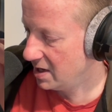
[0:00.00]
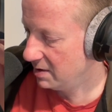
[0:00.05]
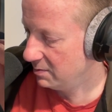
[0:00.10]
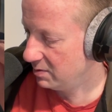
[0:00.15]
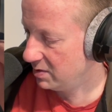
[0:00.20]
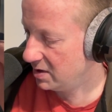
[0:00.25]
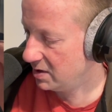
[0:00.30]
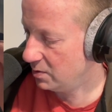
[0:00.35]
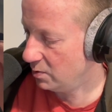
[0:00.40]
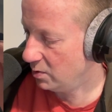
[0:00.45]

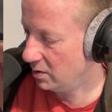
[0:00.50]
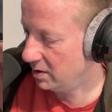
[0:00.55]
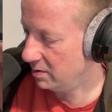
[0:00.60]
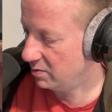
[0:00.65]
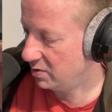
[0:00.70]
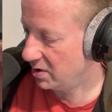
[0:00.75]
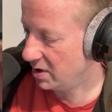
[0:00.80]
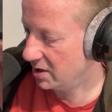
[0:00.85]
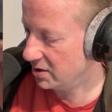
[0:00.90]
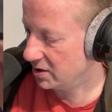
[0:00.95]
P1
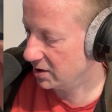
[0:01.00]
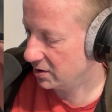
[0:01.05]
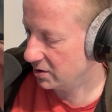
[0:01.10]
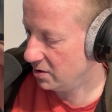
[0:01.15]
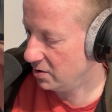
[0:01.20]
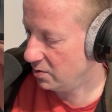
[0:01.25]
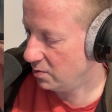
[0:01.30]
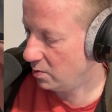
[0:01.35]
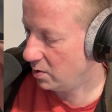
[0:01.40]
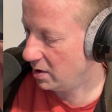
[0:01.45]
project
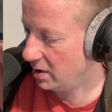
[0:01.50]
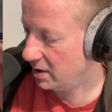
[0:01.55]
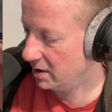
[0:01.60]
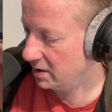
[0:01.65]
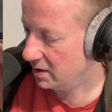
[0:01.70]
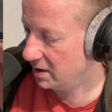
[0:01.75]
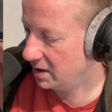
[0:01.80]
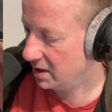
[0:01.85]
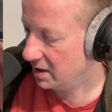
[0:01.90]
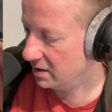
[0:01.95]

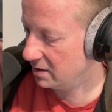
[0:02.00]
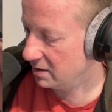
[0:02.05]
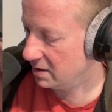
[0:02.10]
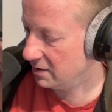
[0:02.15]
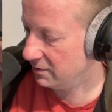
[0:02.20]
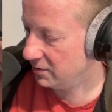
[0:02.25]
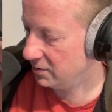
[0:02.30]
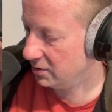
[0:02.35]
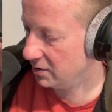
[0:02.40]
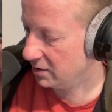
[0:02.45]
01. And
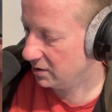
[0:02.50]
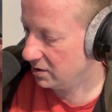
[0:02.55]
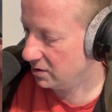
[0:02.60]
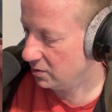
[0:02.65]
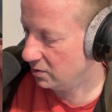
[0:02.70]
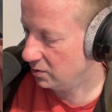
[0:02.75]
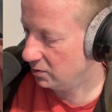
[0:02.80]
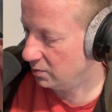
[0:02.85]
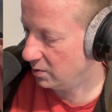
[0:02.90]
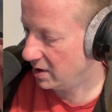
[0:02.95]
if you look at the
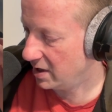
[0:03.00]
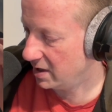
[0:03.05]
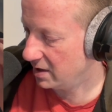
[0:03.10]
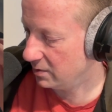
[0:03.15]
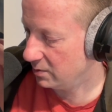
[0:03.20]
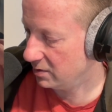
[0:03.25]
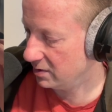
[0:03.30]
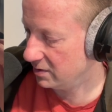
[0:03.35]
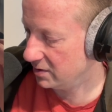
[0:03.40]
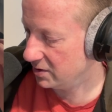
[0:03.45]
old way, it
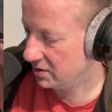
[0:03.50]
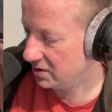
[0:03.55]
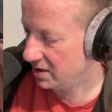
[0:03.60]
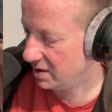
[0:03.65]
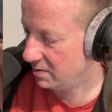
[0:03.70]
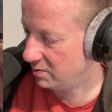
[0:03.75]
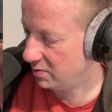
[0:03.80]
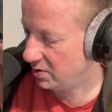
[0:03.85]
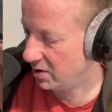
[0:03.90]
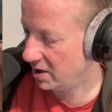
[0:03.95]
would have just
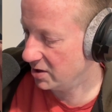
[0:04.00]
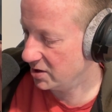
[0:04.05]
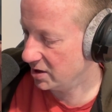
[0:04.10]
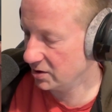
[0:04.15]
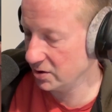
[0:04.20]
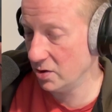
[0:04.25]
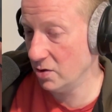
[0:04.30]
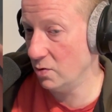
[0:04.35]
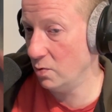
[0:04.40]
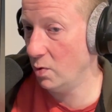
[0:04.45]
said
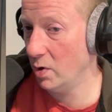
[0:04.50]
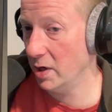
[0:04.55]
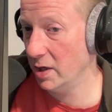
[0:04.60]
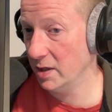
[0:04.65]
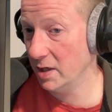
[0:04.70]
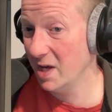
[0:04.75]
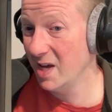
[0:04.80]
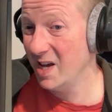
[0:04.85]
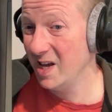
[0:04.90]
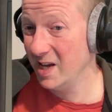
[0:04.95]
project
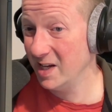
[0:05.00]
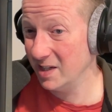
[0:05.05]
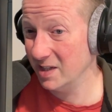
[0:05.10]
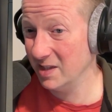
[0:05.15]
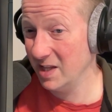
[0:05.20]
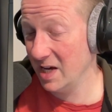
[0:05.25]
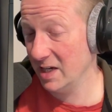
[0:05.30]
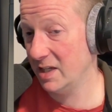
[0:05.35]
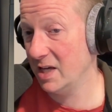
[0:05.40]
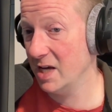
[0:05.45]
01. And in
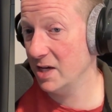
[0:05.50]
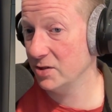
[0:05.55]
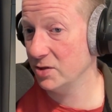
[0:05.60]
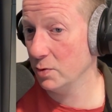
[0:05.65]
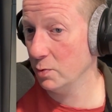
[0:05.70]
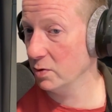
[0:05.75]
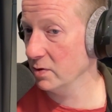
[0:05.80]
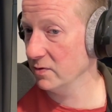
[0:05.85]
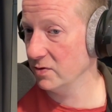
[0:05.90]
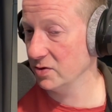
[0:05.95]
that case, it
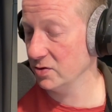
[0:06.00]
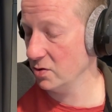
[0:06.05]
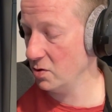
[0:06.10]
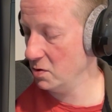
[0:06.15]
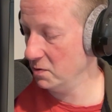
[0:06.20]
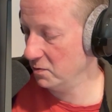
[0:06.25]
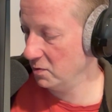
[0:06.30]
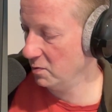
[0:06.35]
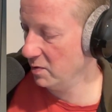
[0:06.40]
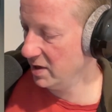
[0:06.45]
would have just
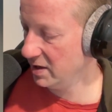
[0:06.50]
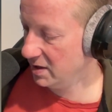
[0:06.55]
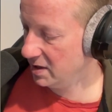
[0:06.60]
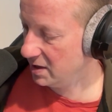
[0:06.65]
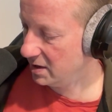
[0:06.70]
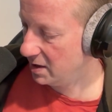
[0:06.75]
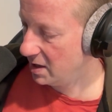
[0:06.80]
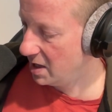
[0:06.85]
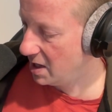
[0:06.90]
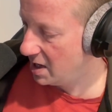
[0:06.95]
overwritten
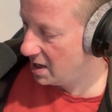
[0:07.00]
it.